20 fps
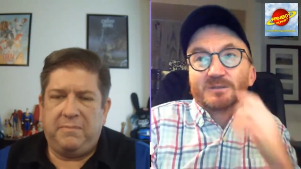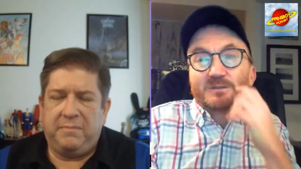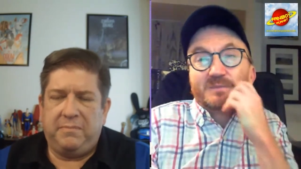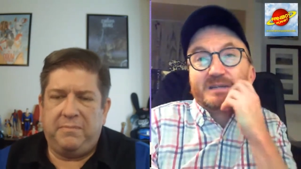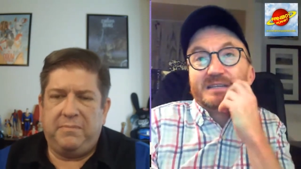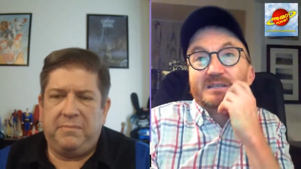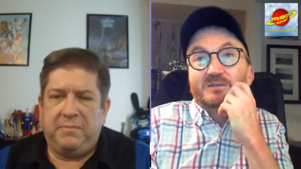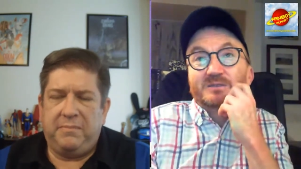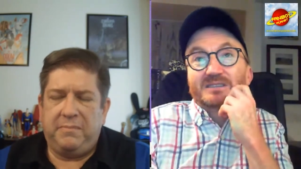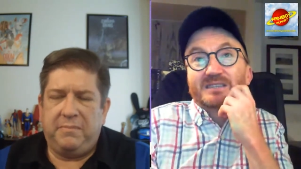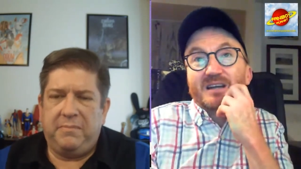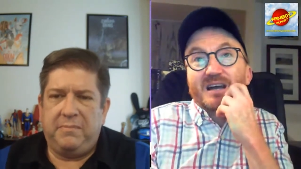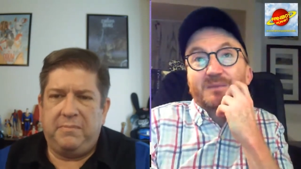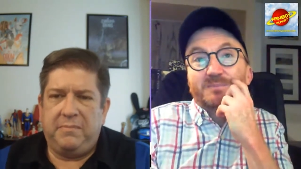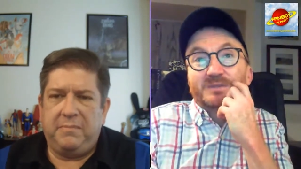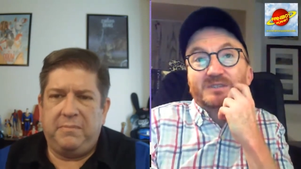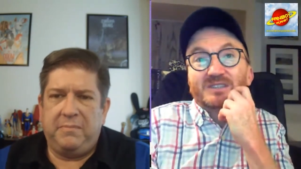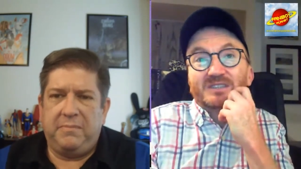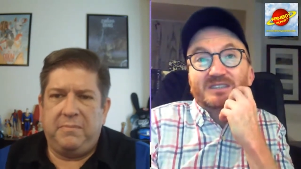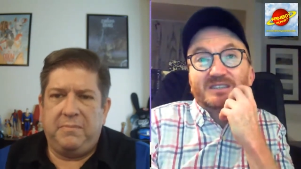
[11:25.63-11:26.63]
Speaker 1: for me, it was an
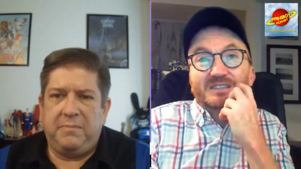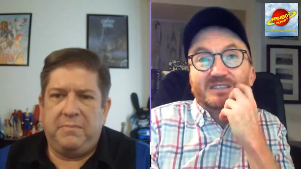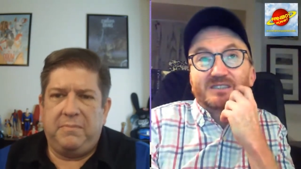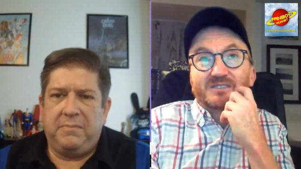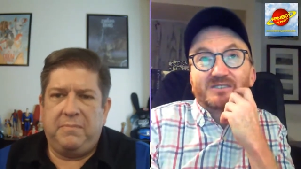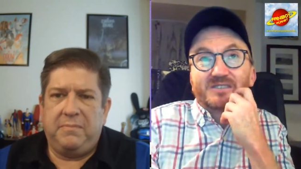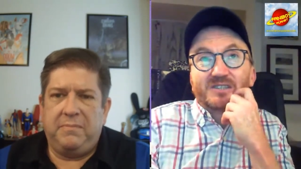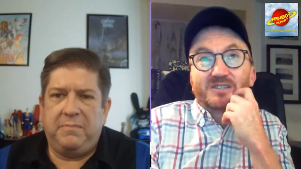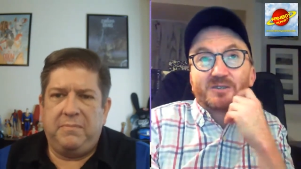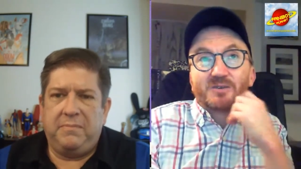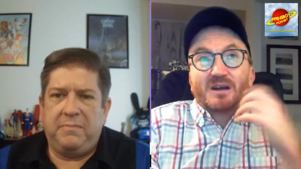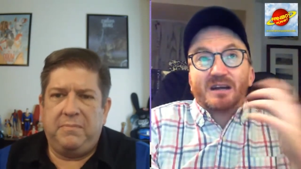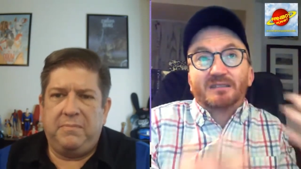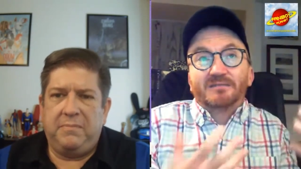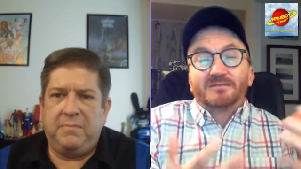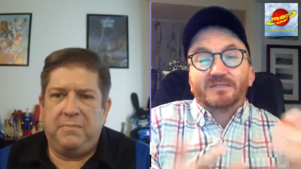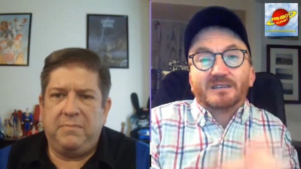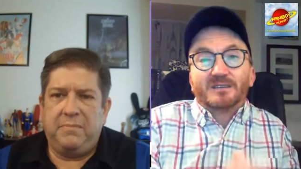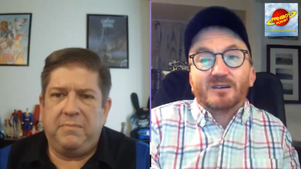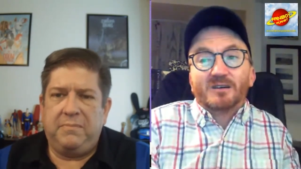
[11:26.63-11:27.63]
opportunity to try and
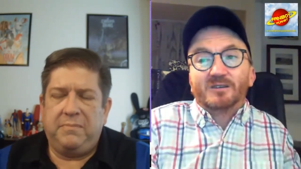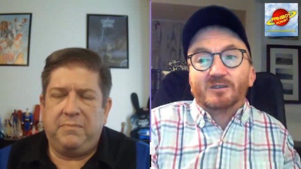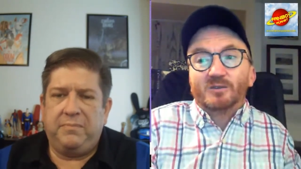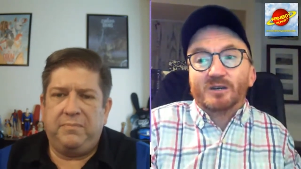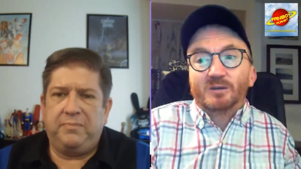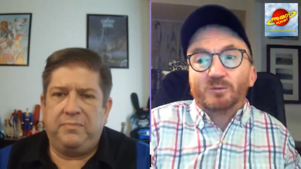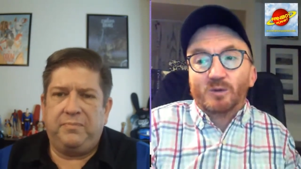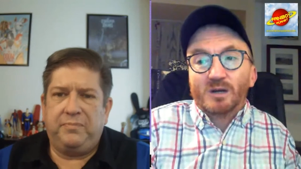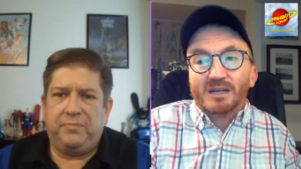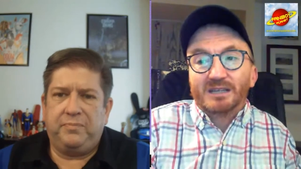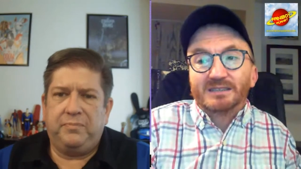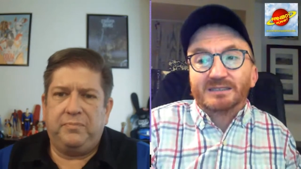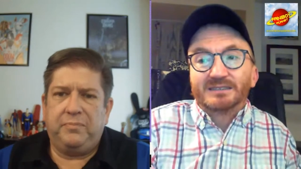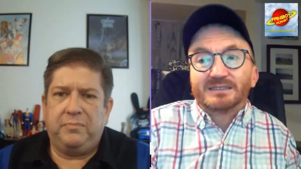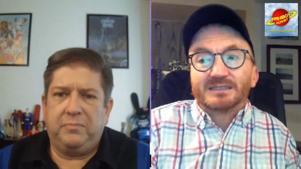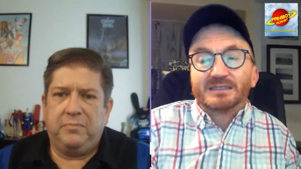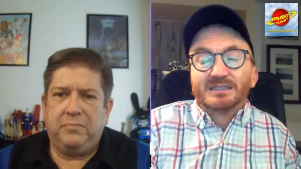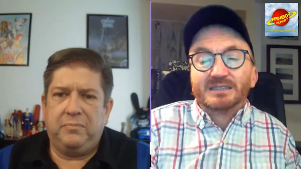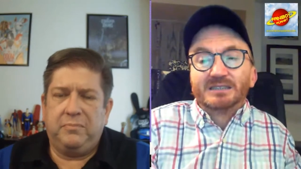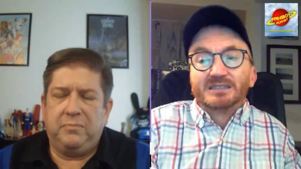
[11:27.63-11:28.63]
figure out who I
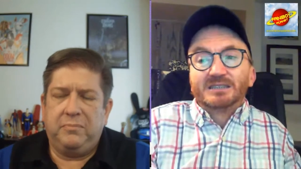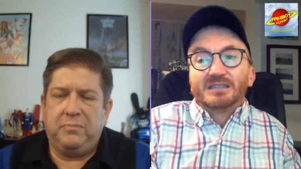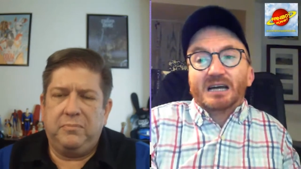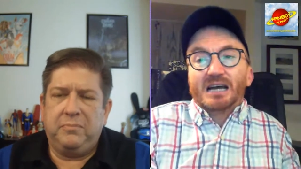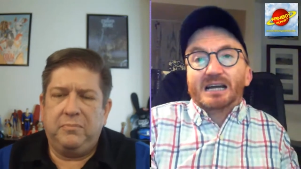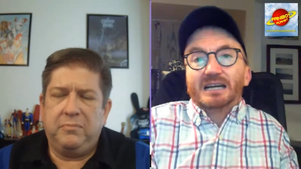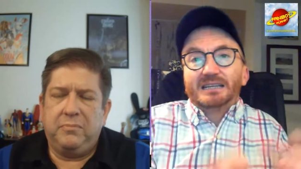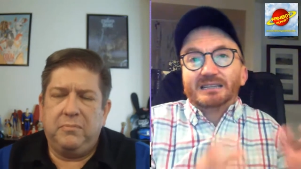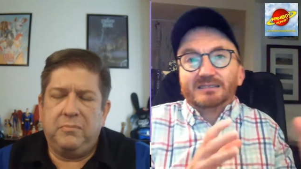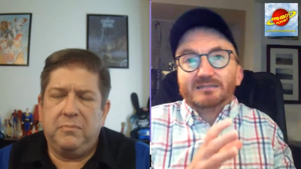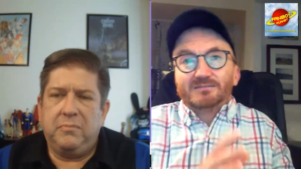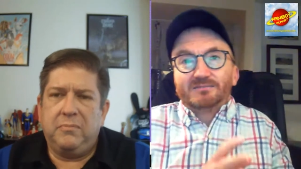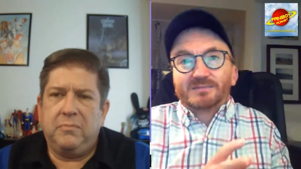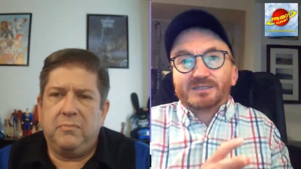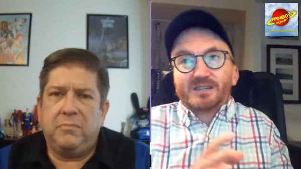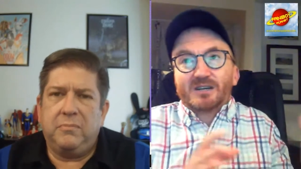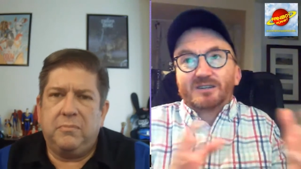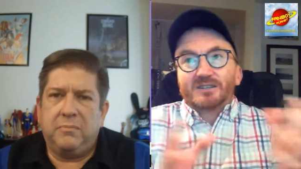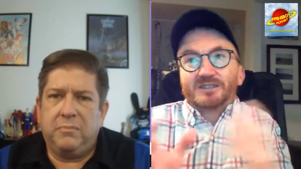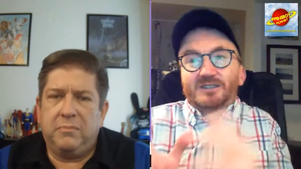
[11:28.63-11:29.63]
was. I
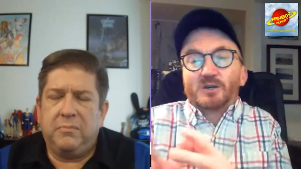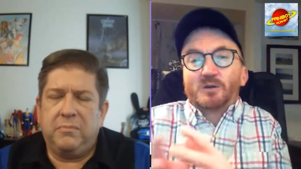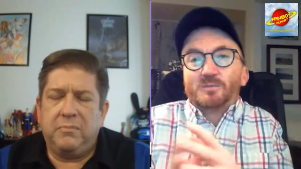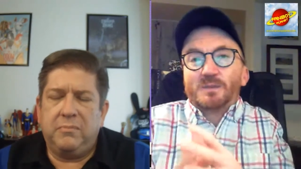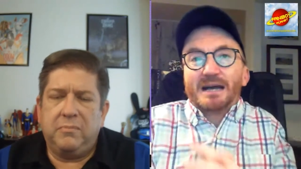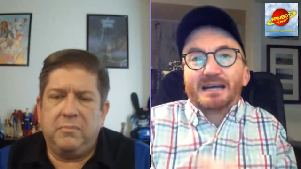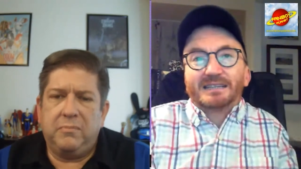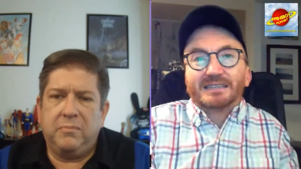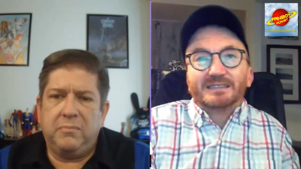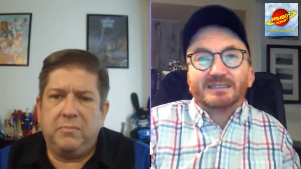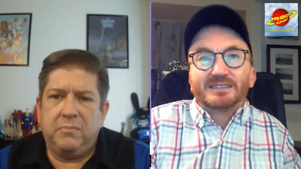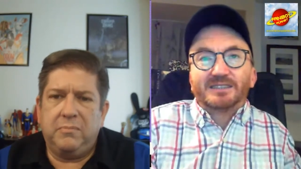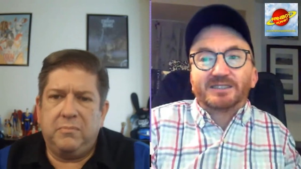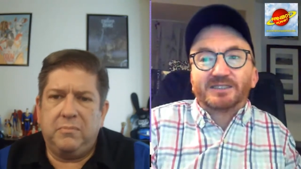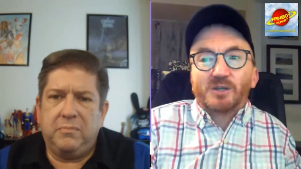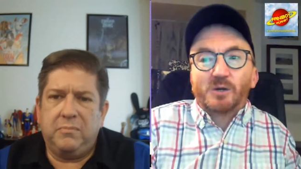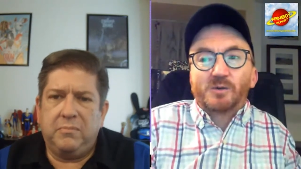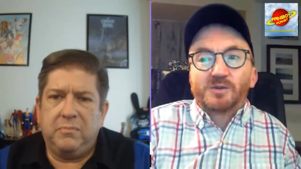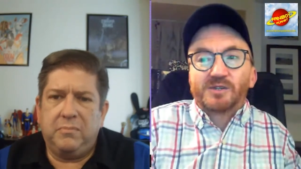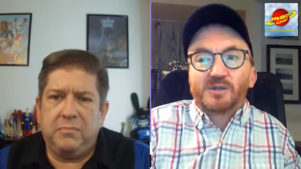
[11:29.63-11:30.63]
started to go back into
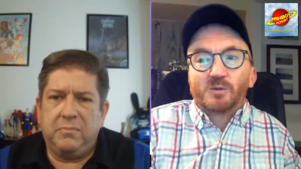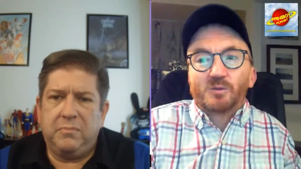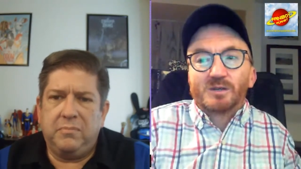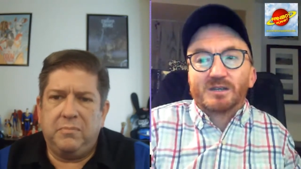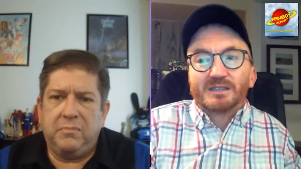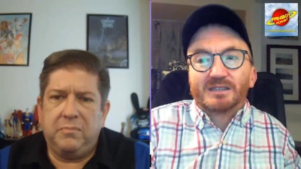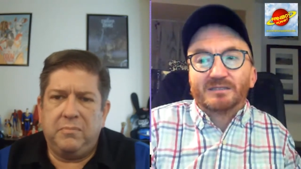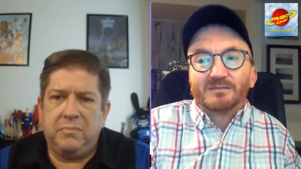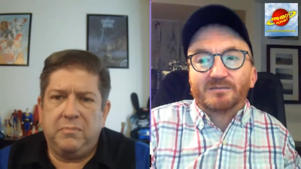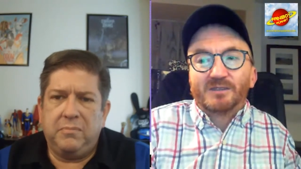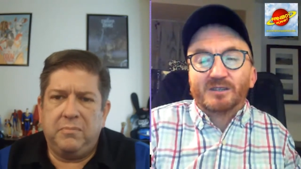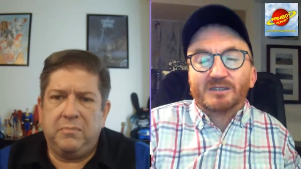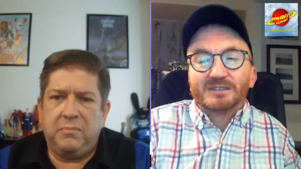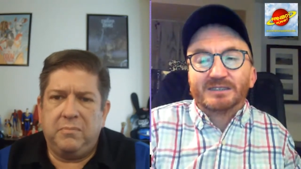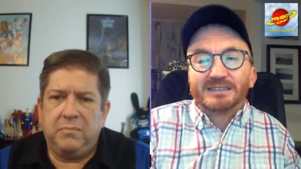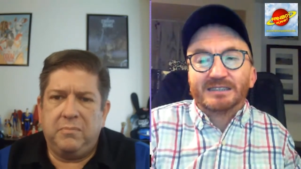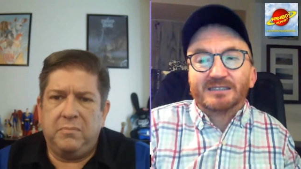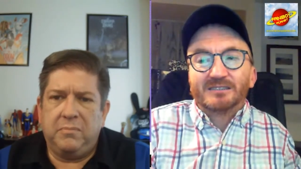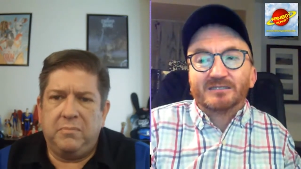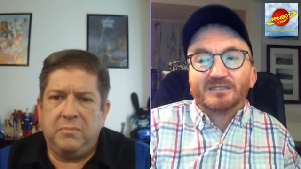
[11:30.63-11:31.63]
social work and
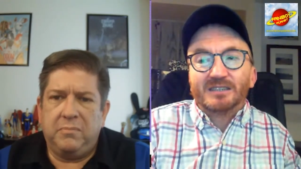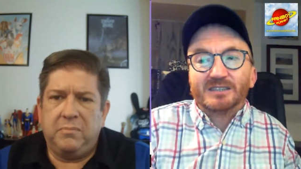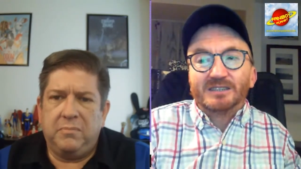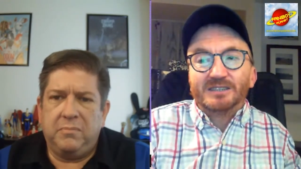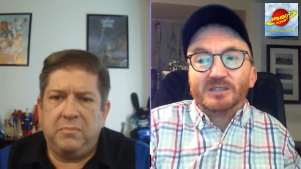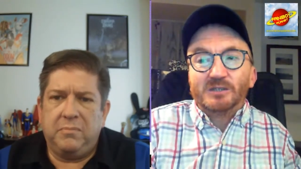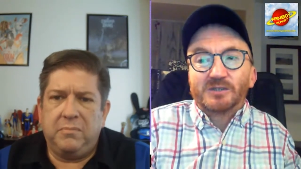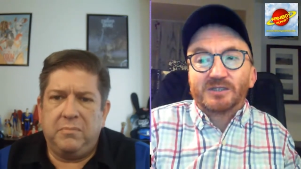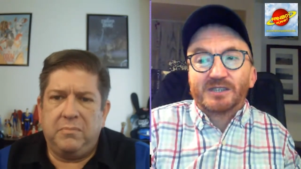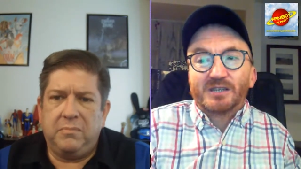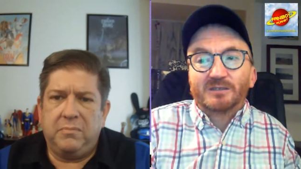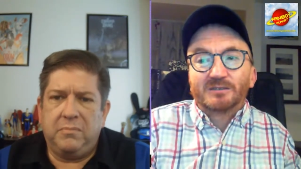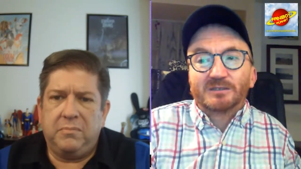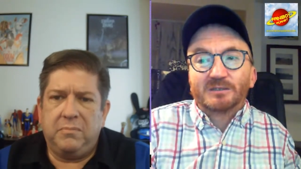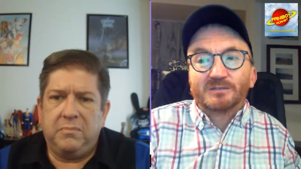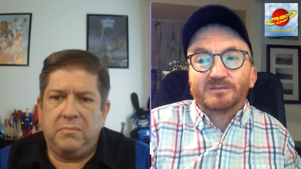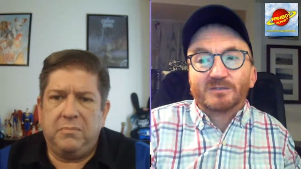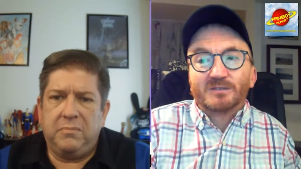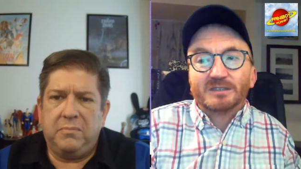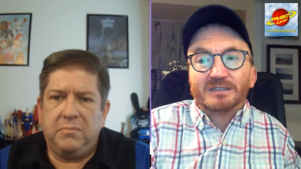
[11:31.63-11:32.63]
volunteered at a youth shelter
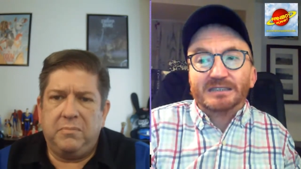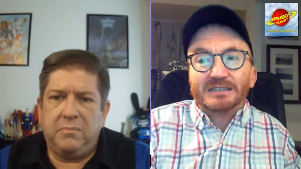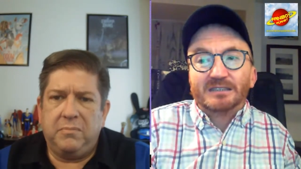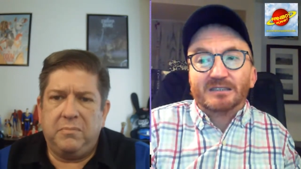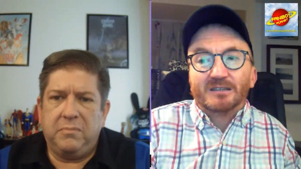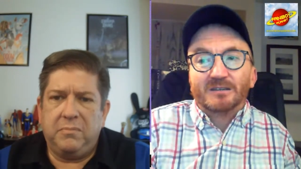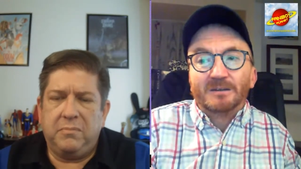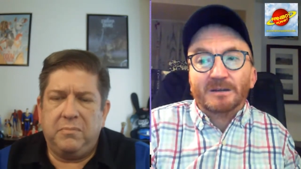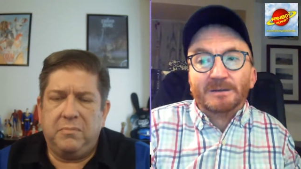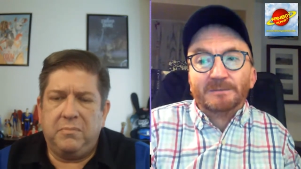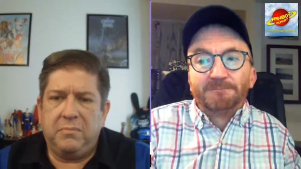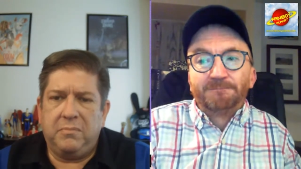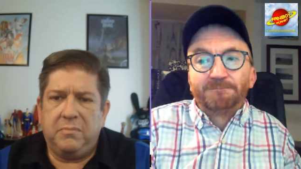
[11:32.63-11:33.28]
for a year.